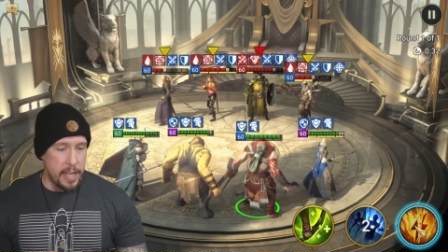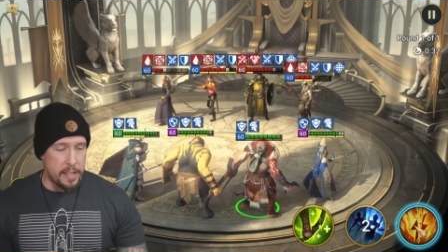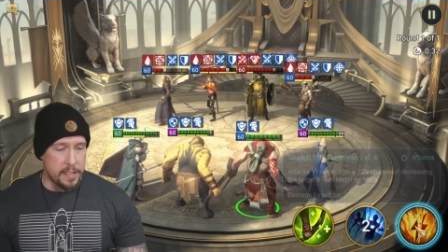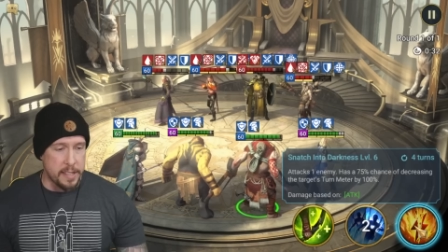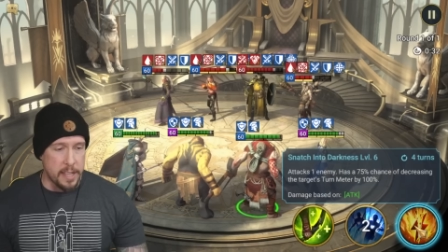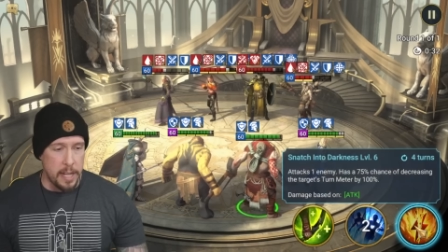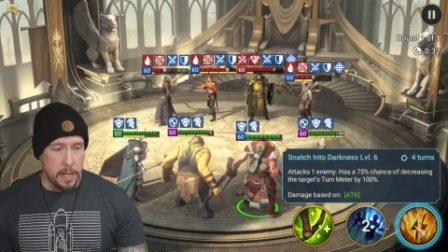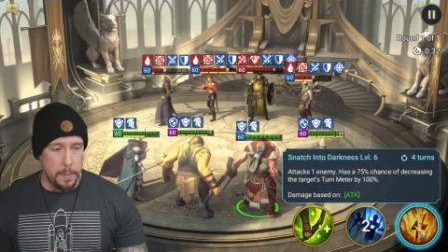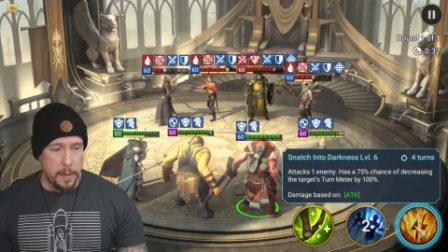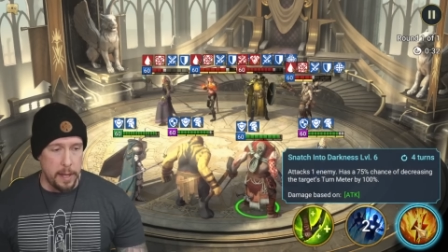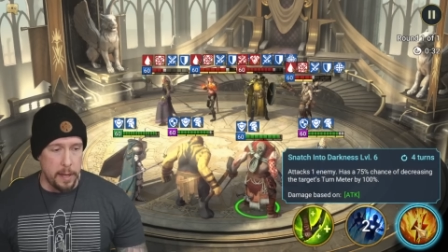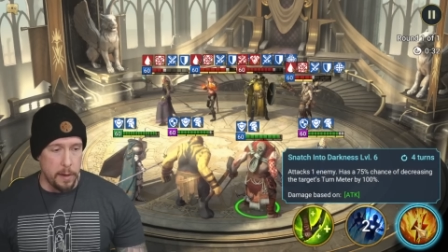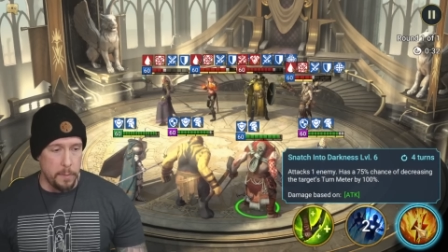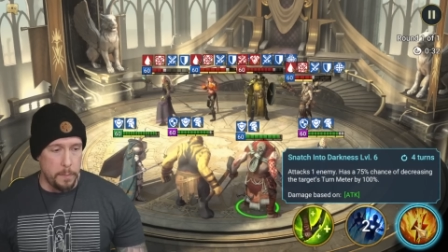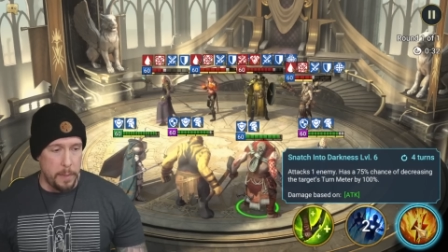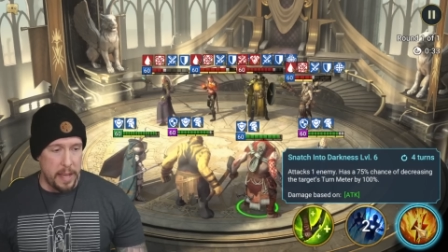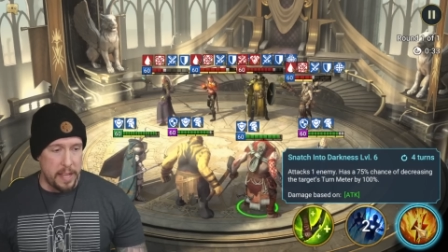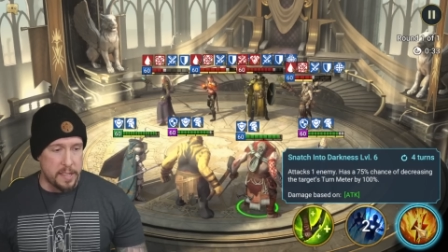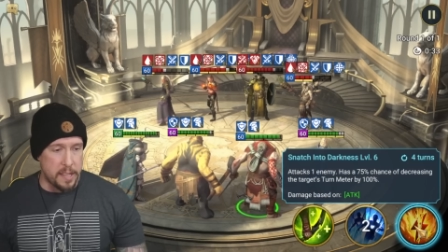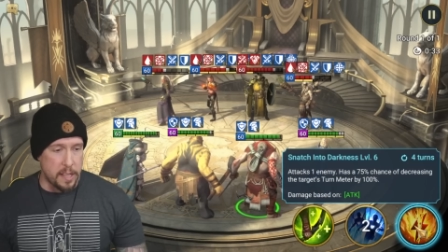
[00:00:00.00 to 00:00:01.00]
It's going to be
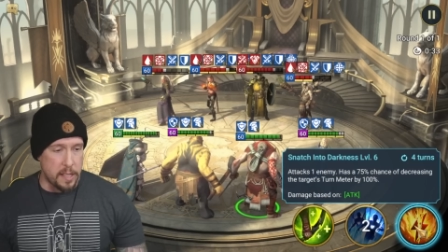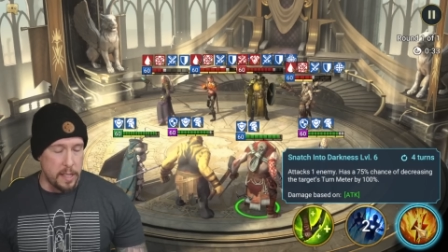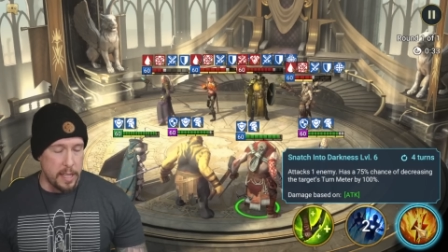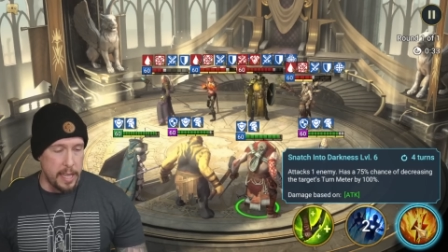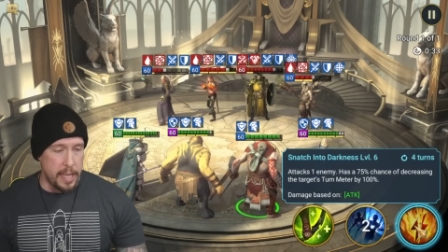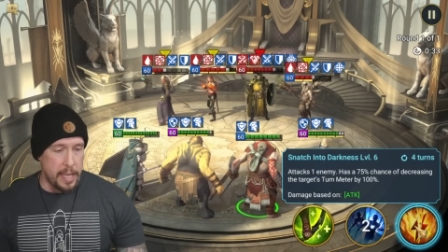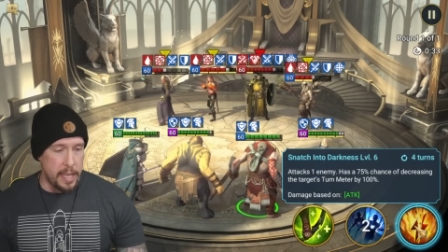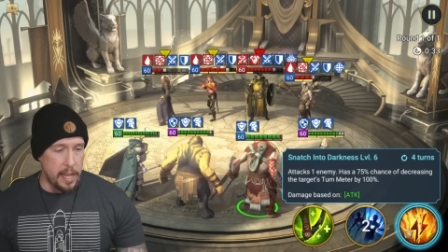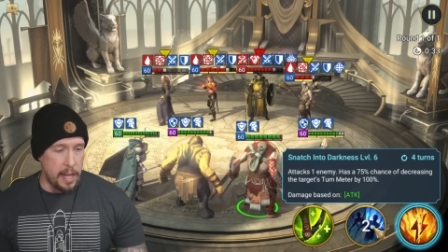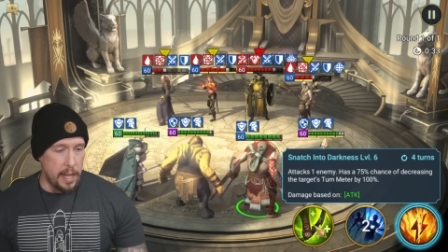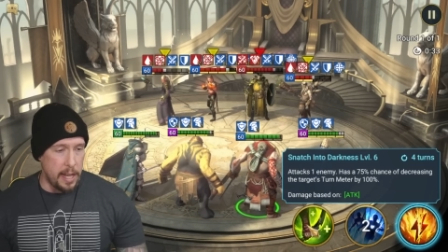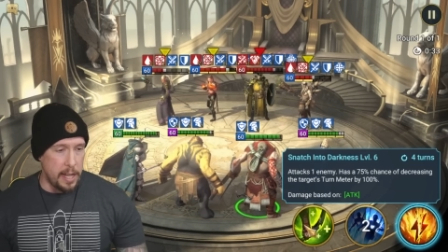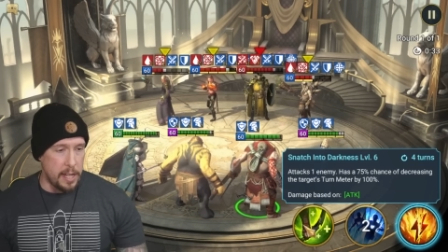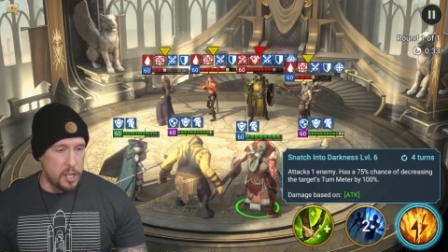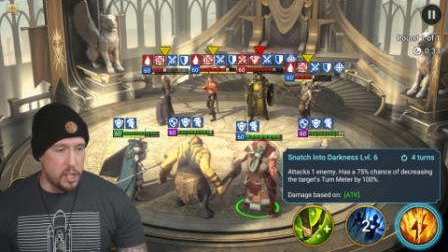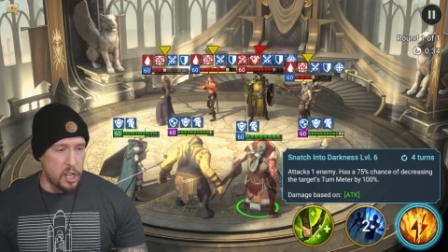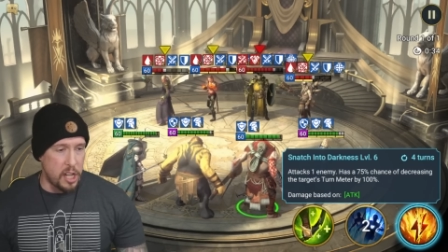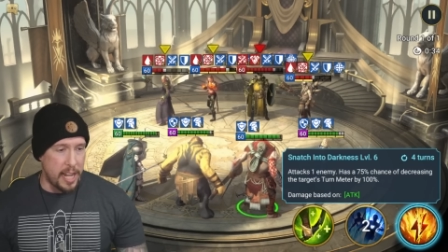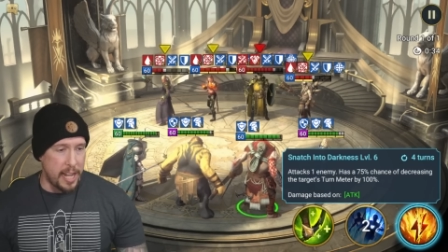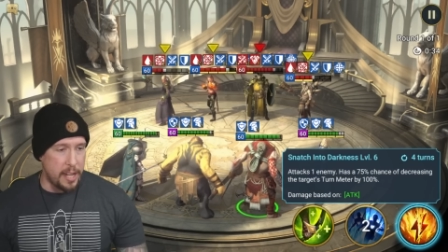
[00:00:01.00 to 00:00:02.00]
basically
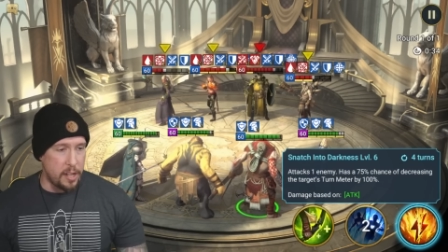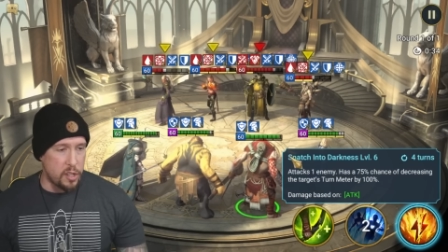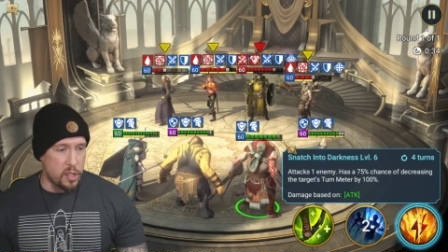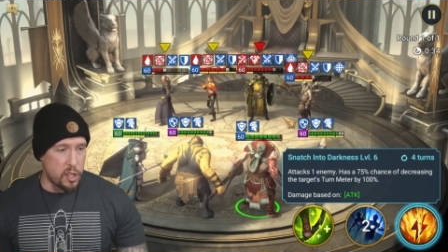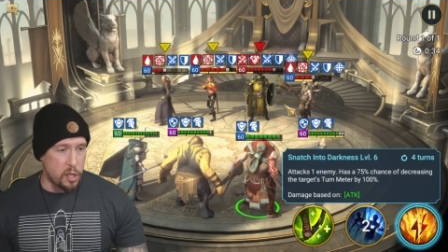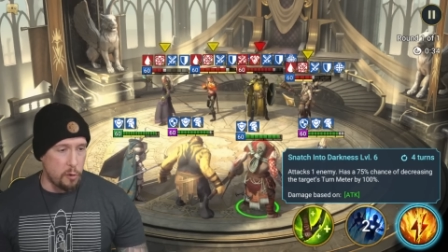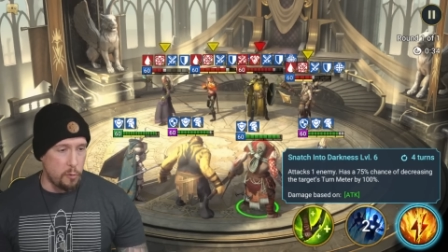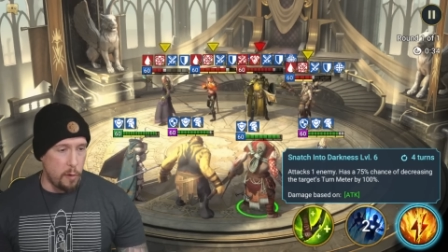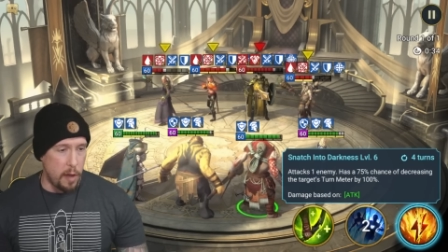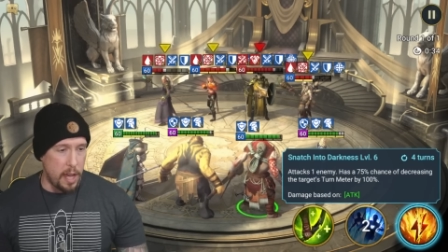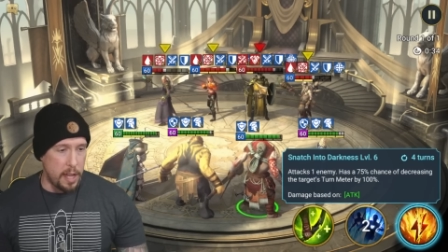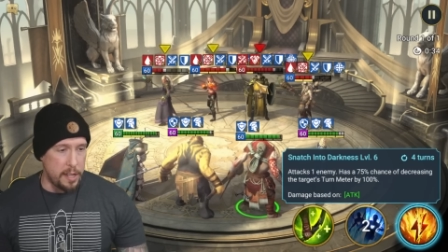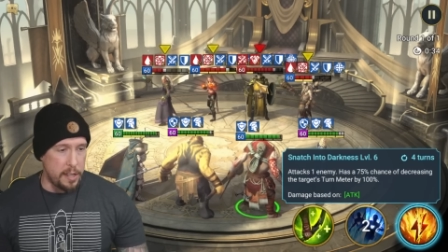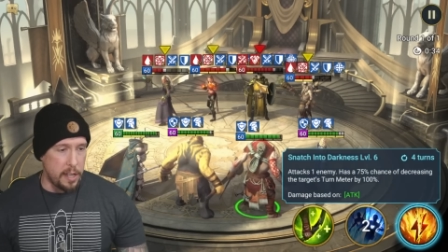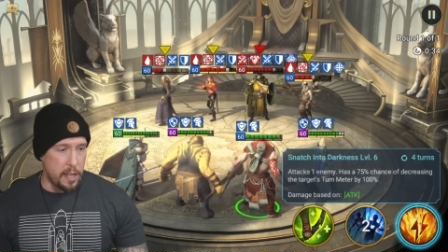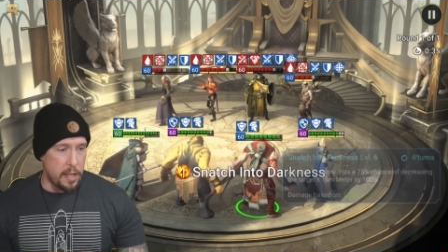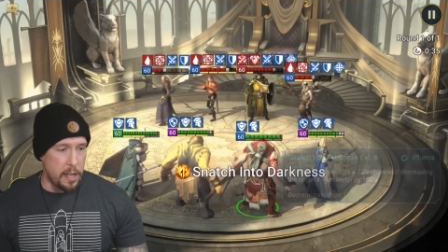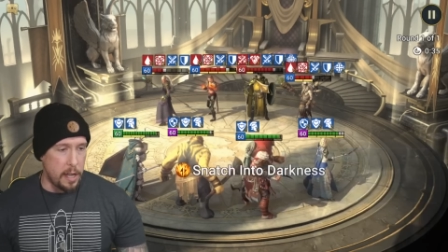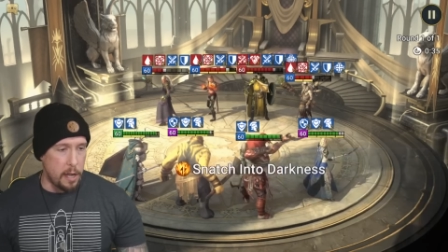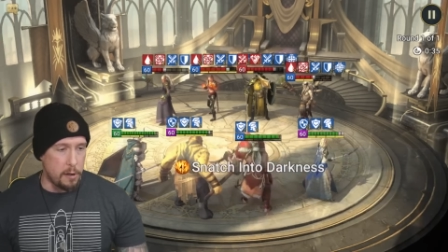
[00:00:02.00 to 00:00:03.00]
changed to
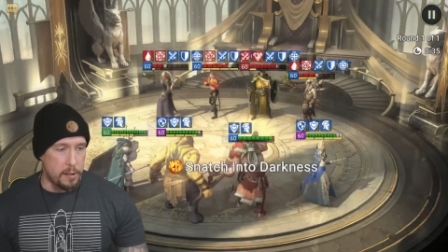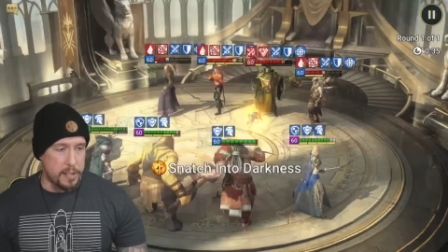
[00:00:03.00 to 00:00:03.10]
Rhonda, or